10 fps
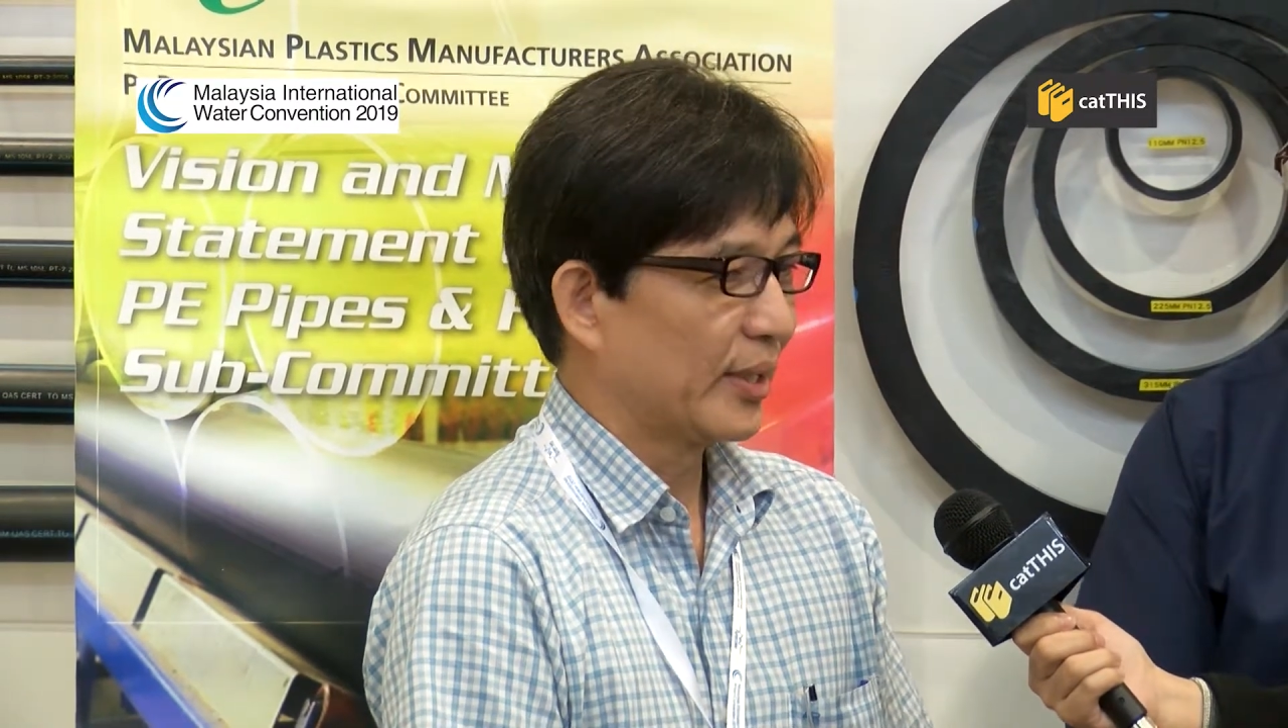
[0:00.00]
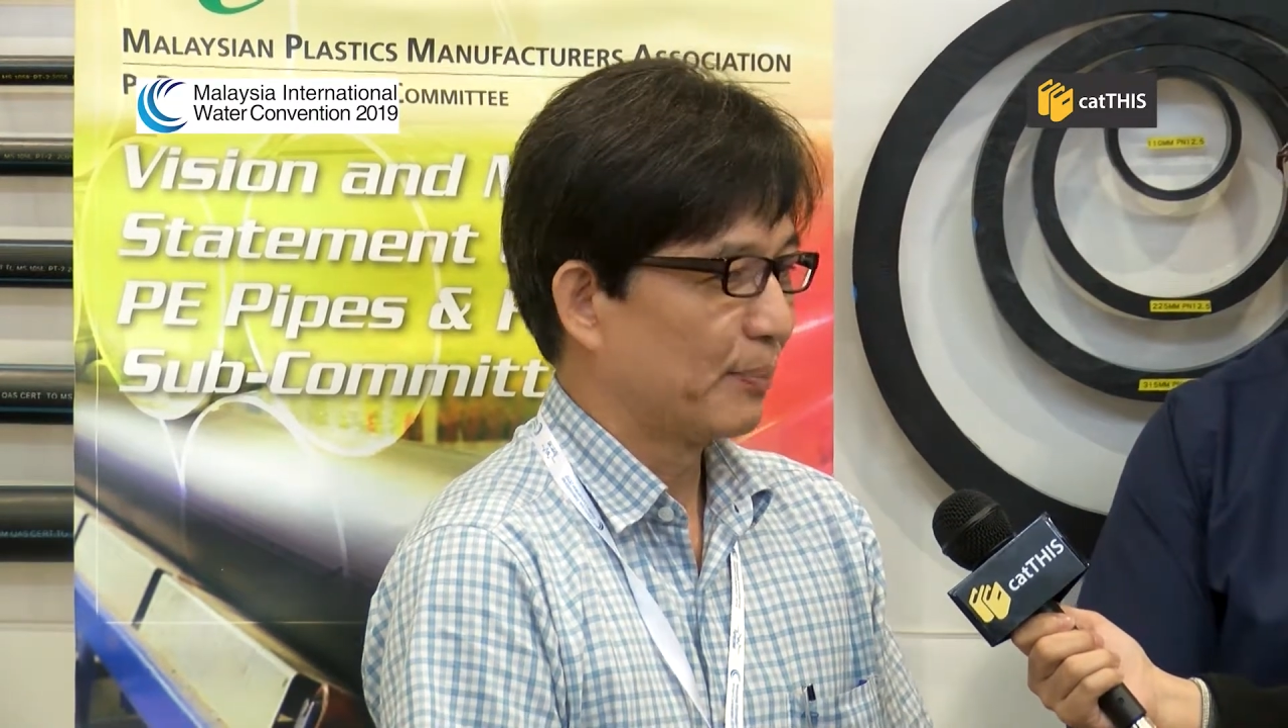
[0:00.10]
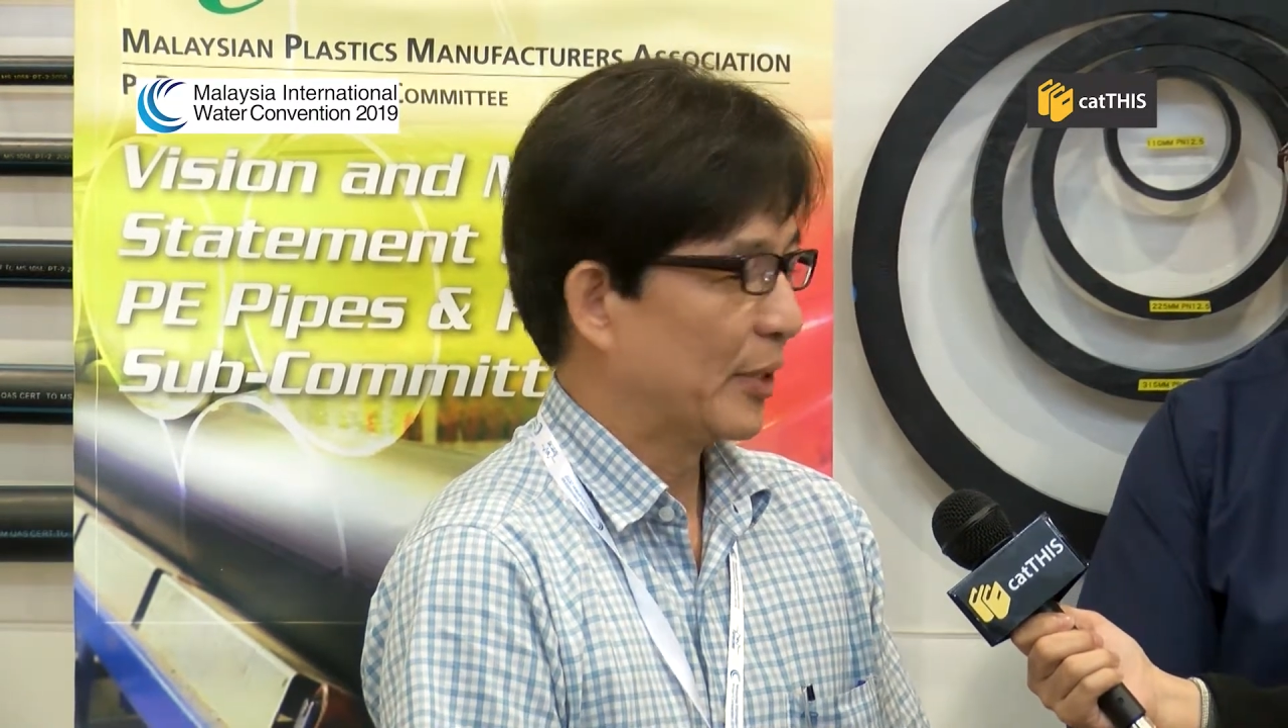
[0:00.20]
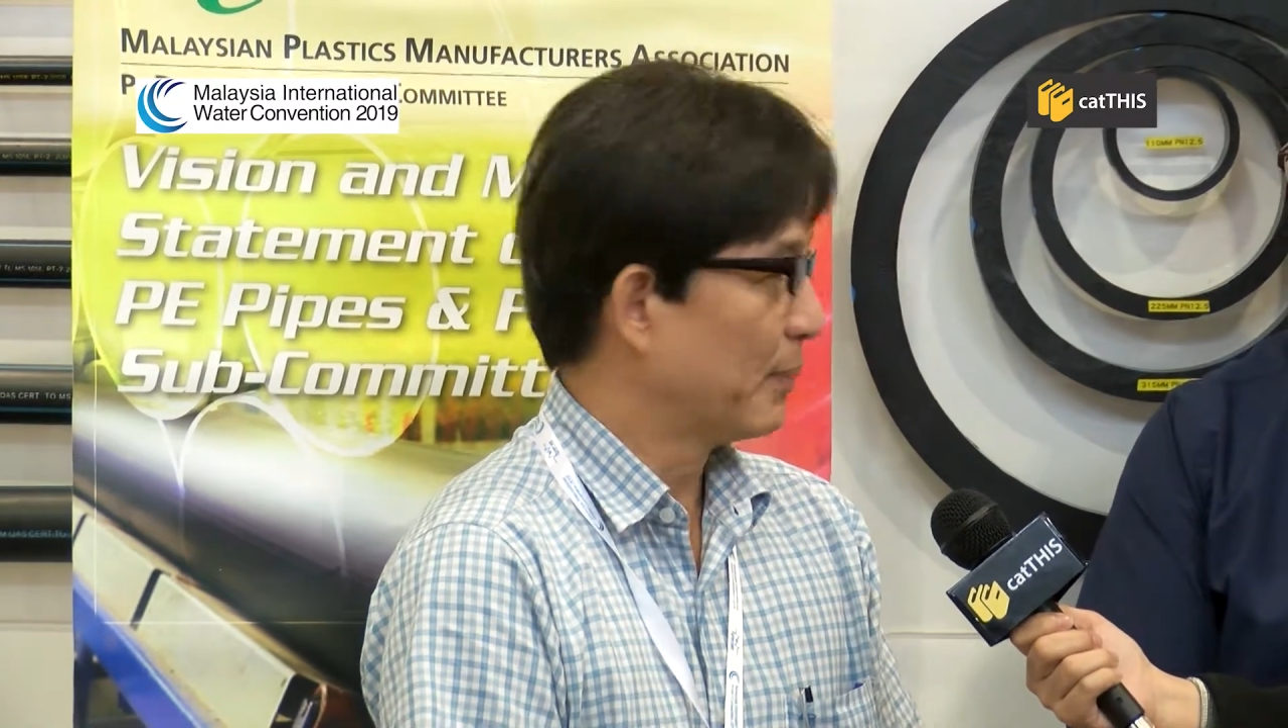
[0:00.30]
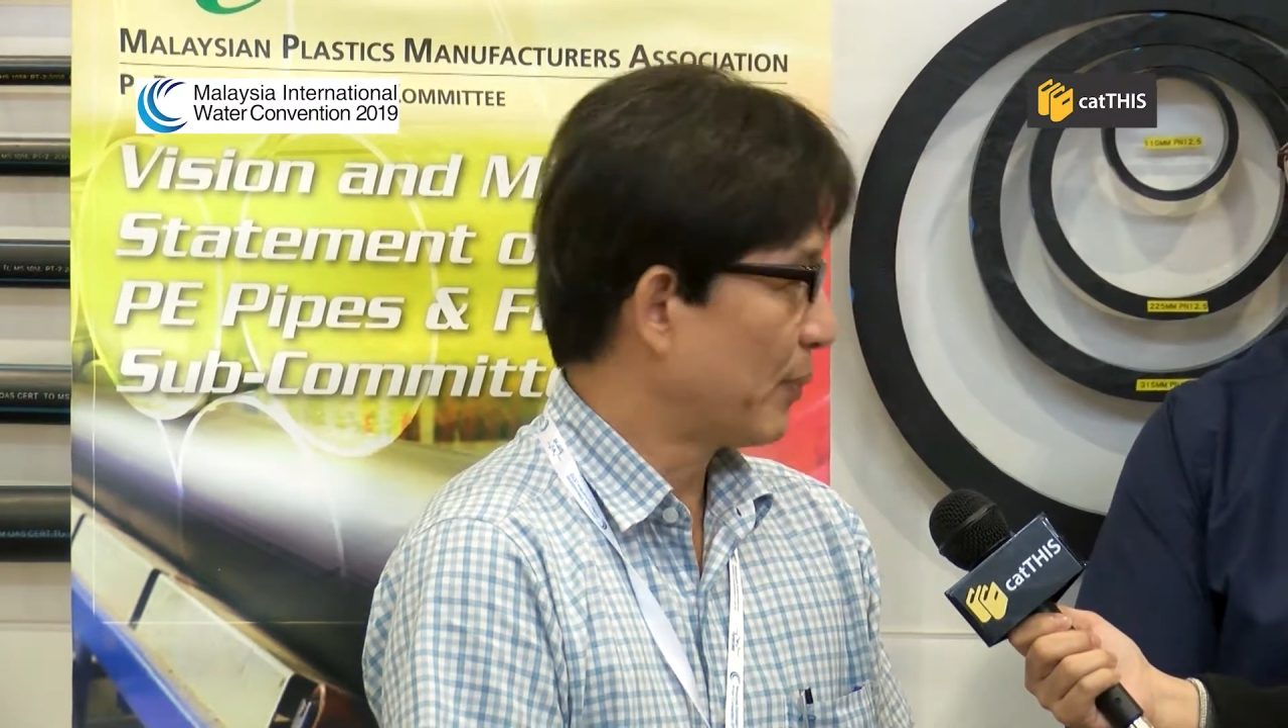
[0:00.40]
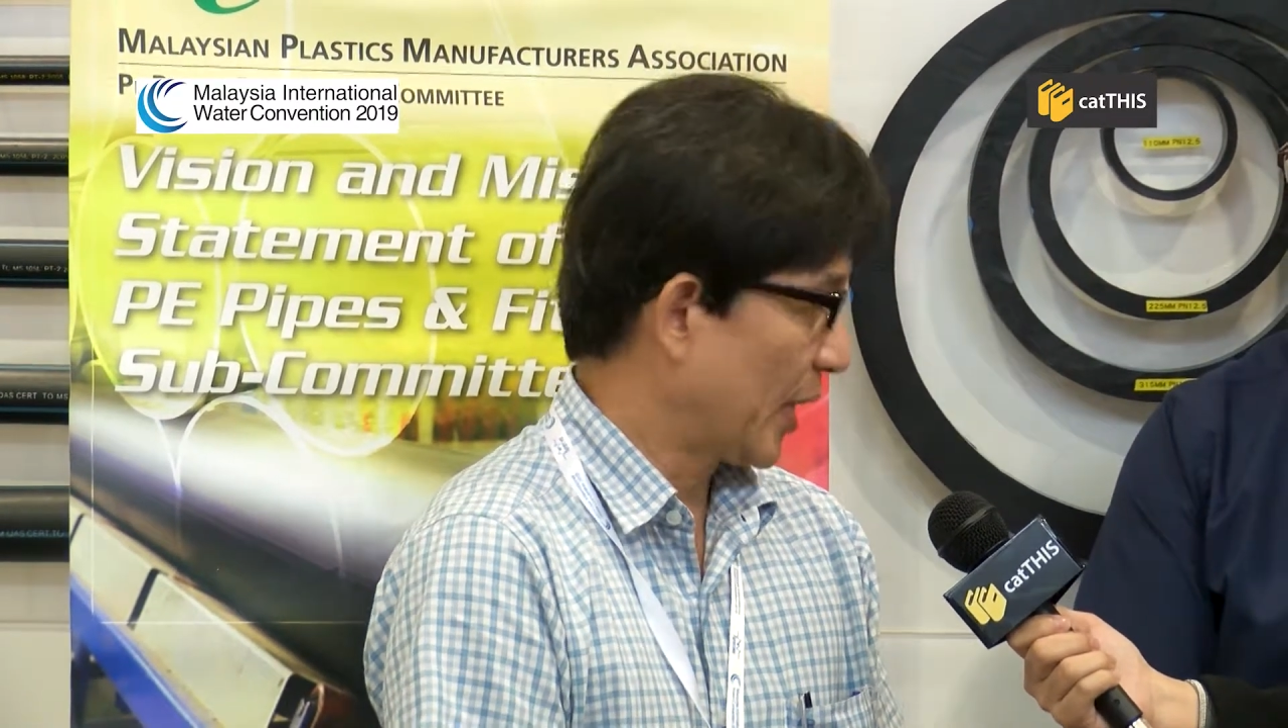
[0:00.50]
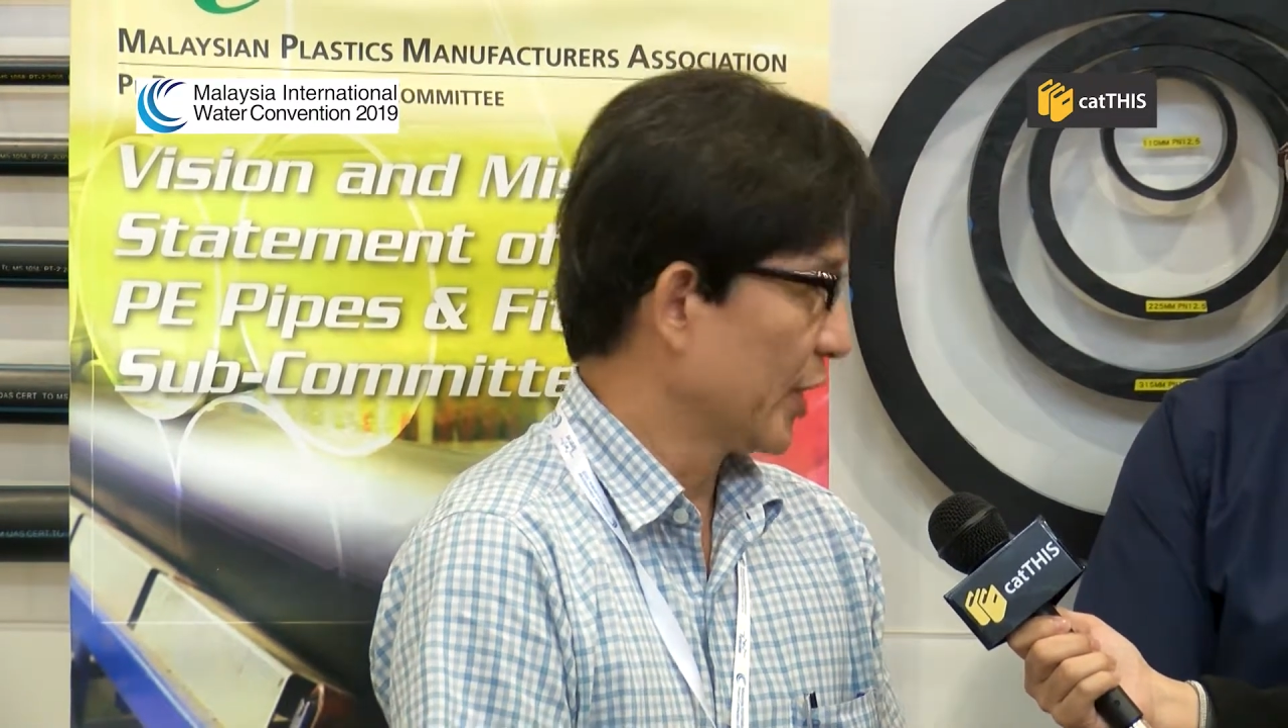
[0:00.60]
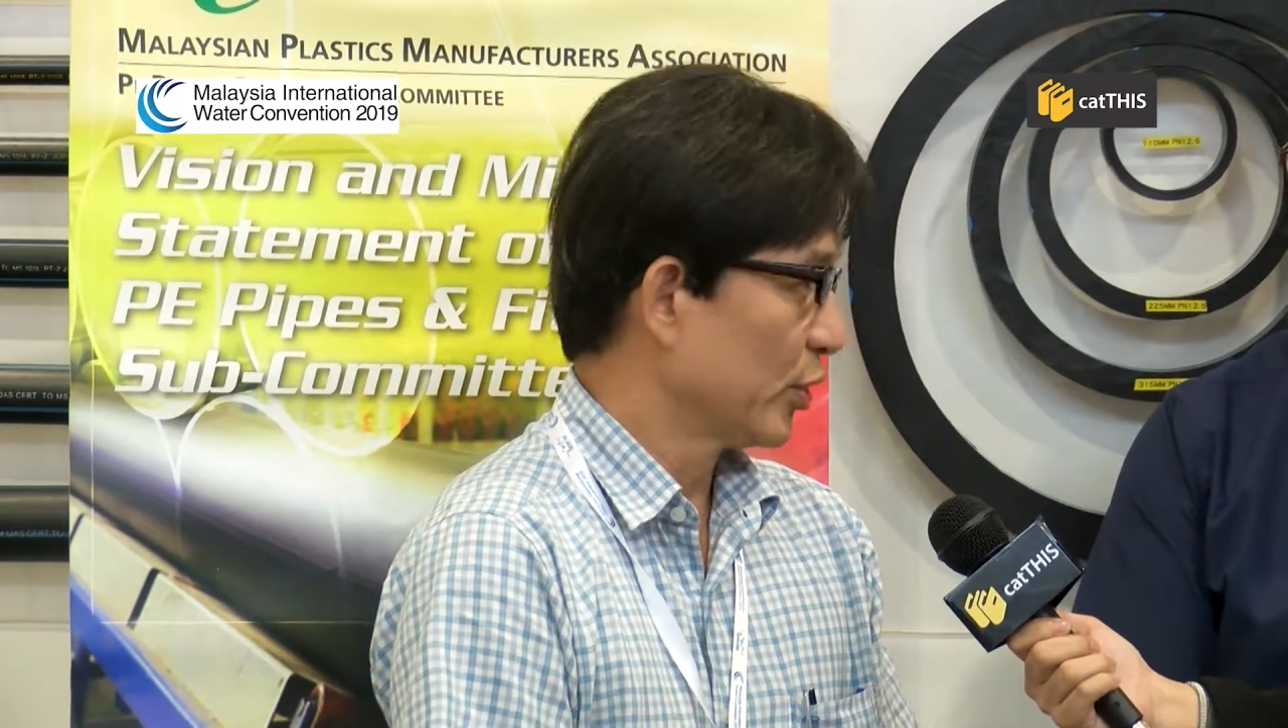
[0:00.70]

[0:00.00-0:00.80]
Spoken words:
the PE pipe